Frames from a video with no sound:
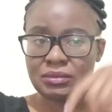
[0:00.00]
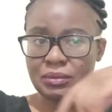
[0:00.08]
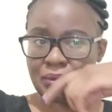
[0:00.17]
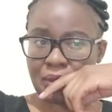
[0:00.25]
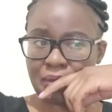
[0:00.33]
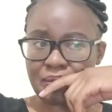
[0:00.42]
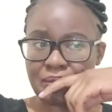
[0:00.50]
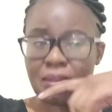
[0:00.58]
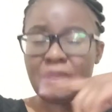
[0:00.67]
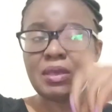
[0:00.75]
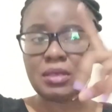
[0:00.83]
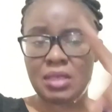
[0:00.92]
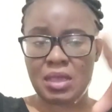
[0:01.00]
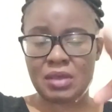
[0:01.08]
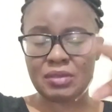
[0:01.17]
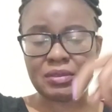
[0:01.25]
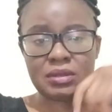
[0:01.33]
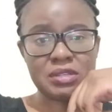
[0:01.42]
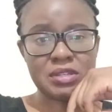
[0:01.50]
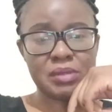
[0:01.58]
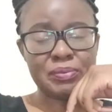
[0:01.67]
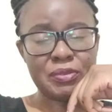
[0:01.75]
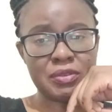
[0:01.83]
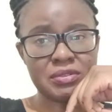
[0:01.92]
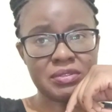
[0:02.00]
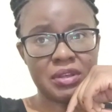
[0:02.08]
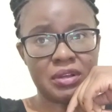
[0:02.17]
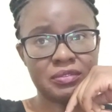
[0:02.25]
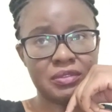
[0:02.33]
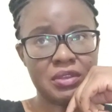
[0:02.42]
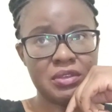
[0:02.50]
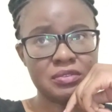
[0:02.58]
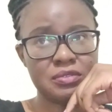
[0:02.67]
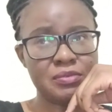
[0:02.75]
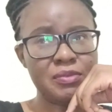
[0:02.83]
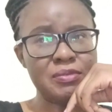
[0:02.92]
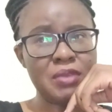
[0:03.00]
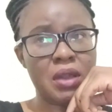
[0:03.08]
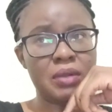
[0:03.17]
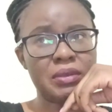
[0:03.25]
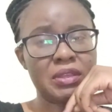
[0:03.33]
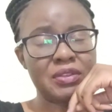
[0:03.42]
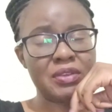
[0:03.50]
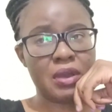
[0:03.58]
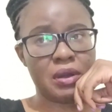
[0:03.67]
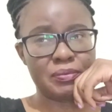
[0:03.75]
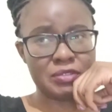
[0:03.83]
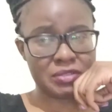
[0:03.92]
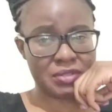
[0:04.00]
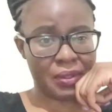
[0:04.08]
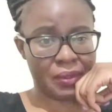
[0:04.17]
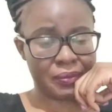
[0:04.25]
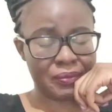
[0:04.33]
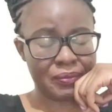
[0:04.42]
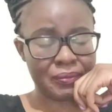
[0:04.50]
Okay, yeah, you're not helping yourself. So maybe how can you help yourself?